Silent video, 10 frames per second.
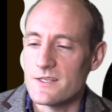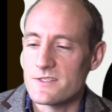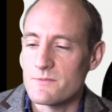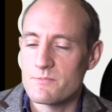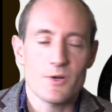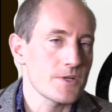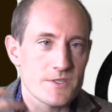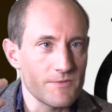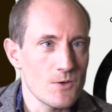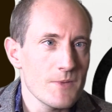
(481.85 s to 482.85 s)
is the product
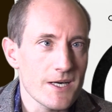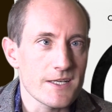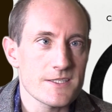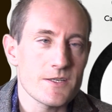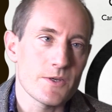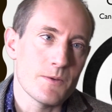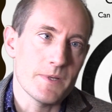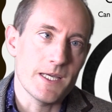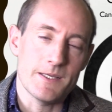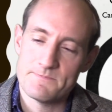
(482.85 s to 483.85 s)
of your mind. So it could
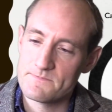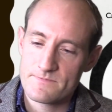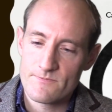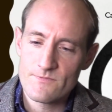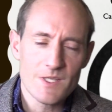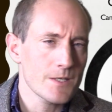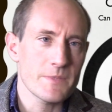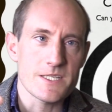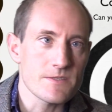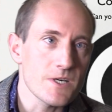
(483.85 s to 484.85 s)
be a
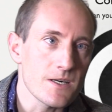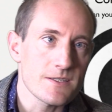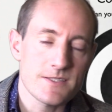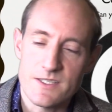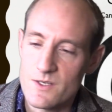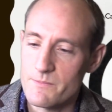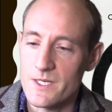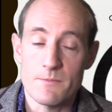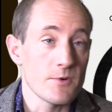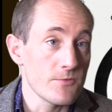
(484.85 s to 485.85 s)
piece of art, it could be
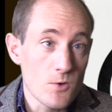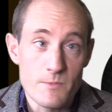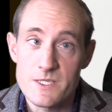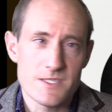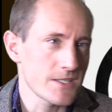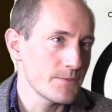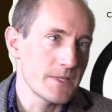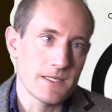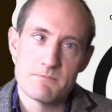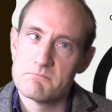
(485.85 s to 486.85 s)
a performance, it could
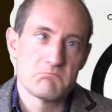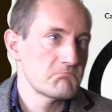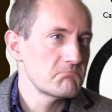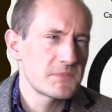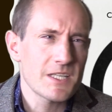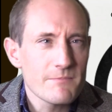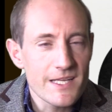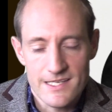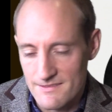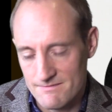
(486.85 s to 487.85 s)
be
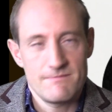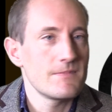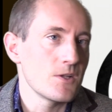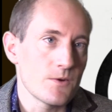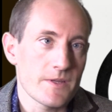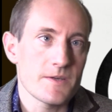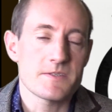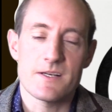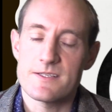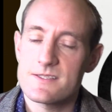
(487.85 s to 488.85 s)
something along those
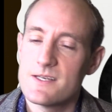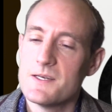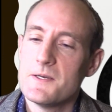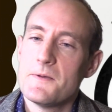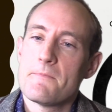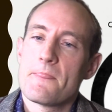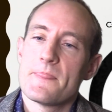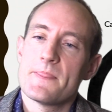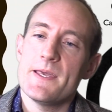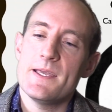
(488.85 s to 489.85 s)
lines
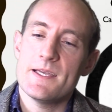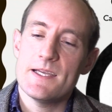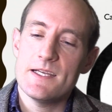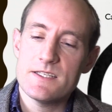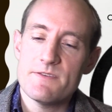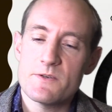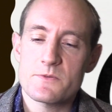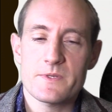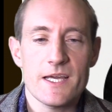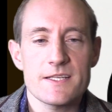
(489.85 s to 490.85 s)
the interviewers
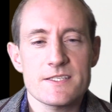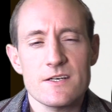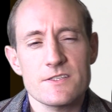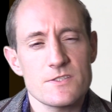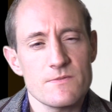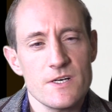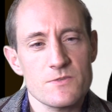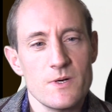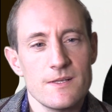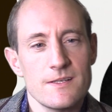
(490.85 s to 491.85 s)
will then start to sort of
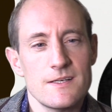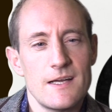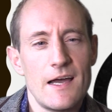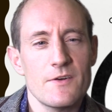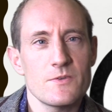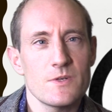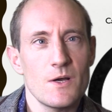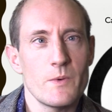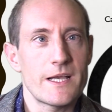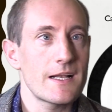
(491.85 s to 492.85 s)
ask, well, how
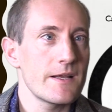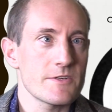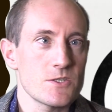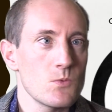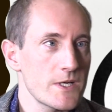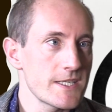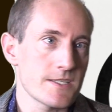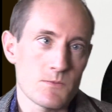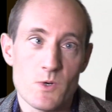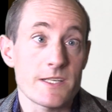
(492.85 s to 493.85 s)
are we clear as to what is
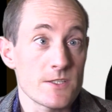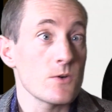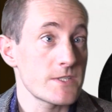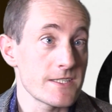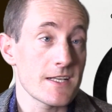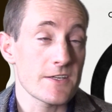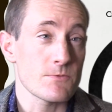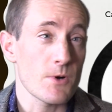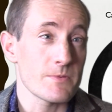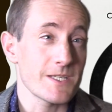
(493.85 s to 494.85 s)
and what is not
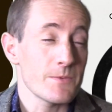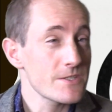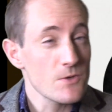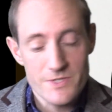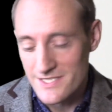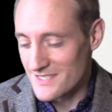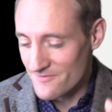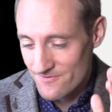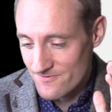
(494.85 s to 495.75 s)
intellectual property? Which, of course, is a